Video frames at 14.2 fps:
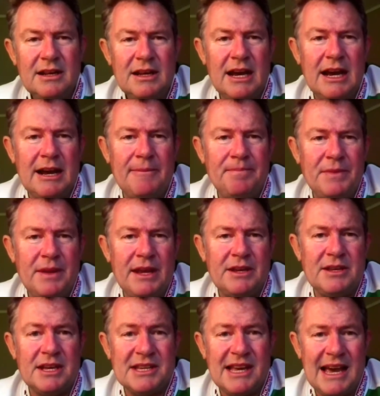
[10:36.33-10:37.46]

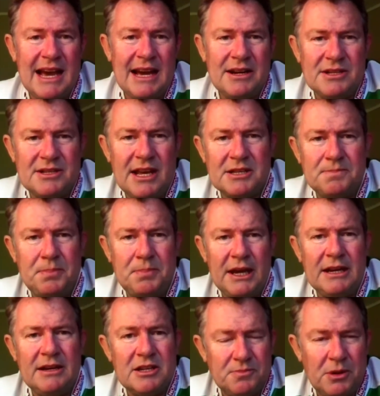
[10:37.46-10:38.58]
As hard as that's
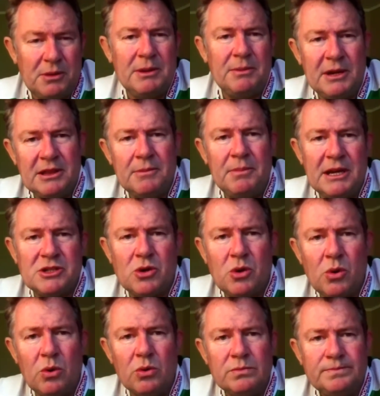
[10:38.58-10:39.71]
been, it's probably been the best call.